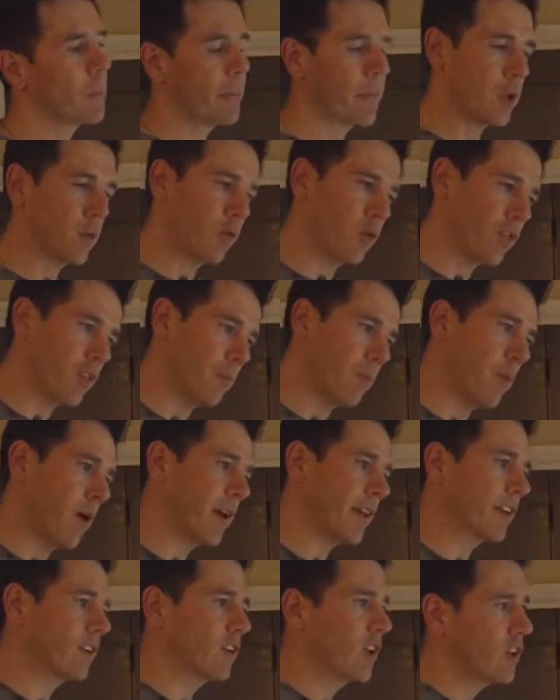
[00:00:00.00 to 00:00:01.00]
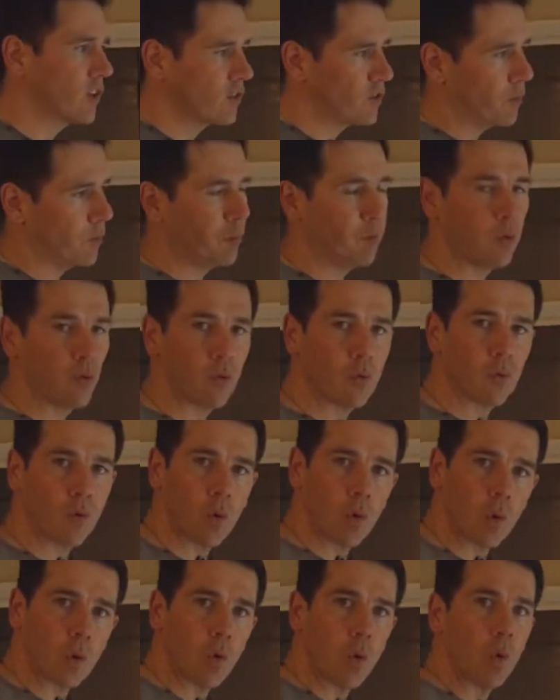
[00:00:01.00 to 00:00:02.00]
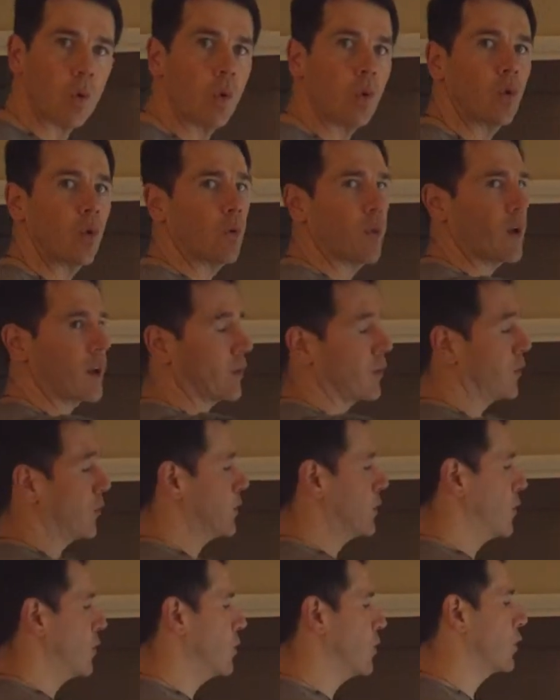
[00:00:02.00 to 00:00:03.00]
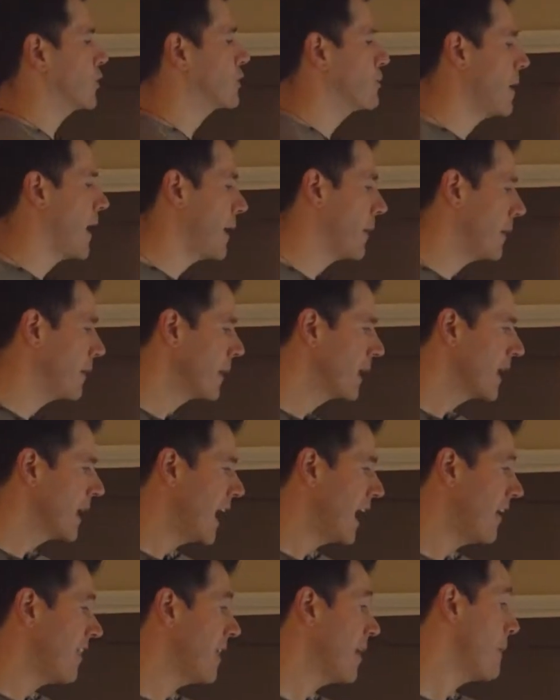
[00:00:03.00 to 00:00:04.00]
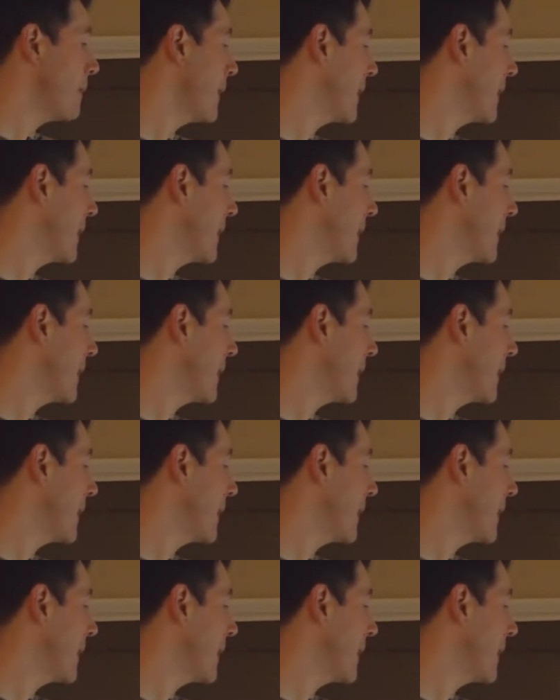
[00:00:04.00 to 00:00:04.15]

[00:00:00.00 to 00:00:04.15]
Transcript: you want the bike to pull all the way through the horsepower. And then